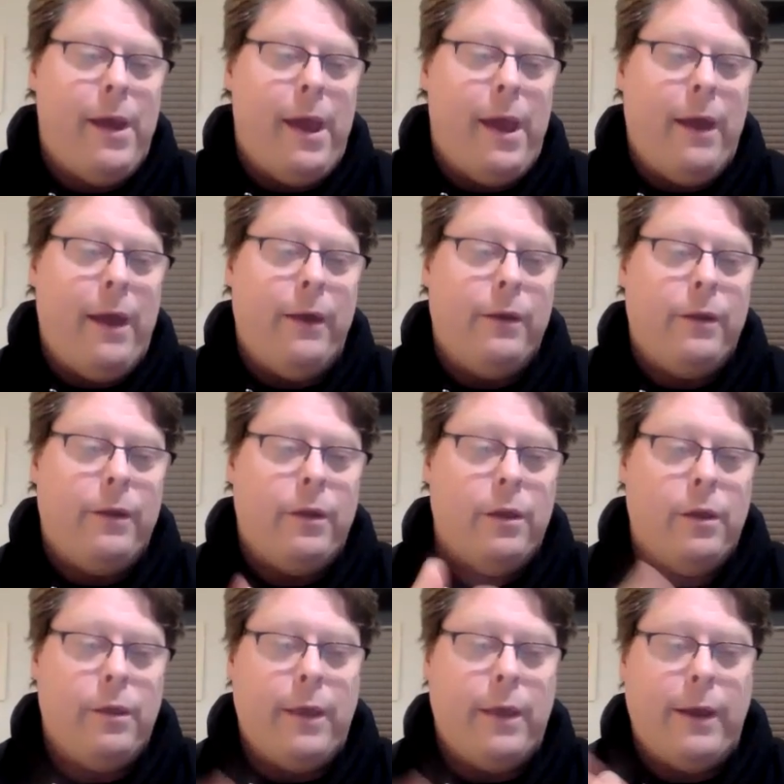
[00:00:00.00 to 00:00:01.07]
And
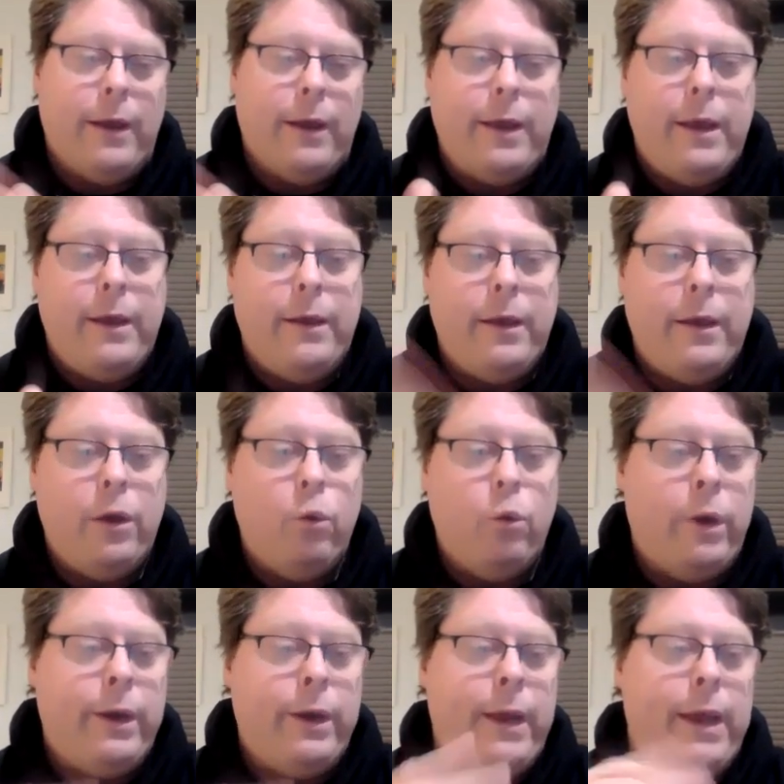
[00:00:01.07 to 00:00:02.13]
that day, in
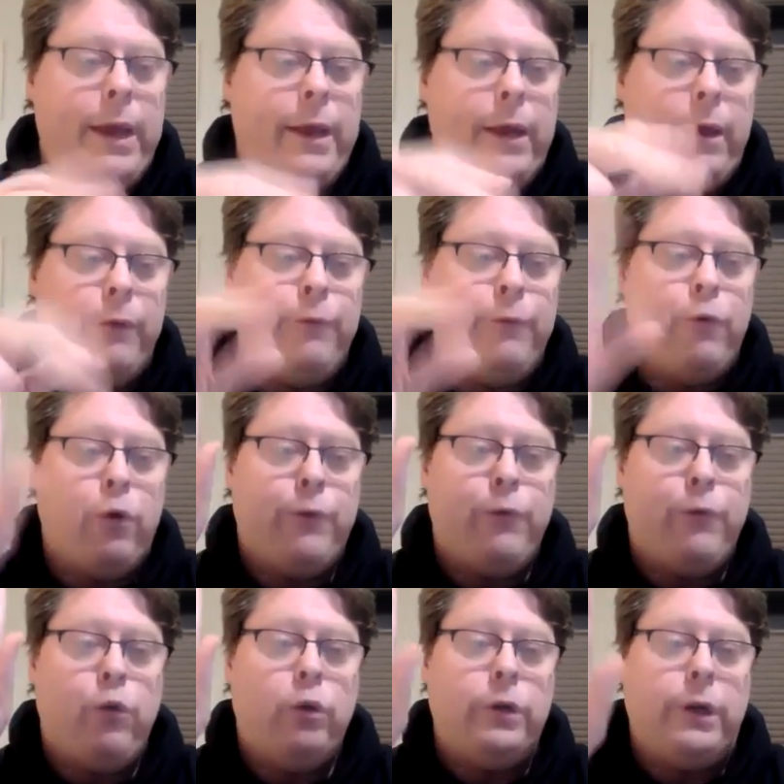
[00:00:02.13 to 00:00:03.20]
one day, it
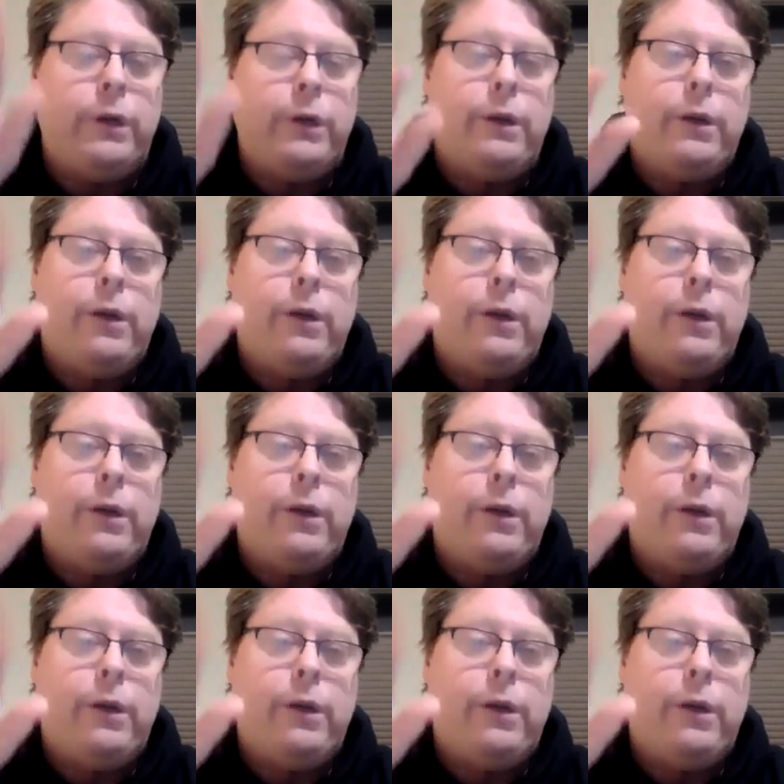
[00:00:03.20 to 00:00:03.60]
fourfolded.